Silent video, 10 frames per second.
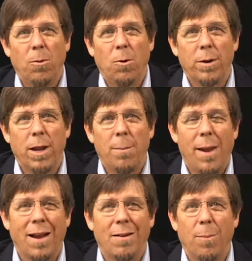Board came
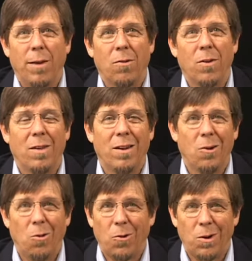back and basically said, you
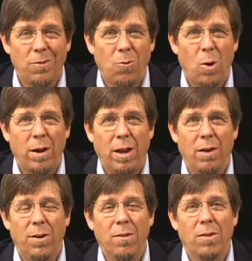know, they're going to leave quantitative
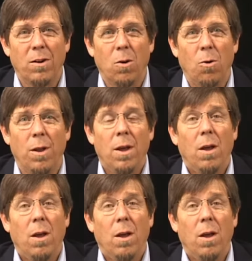quantitative easing alone.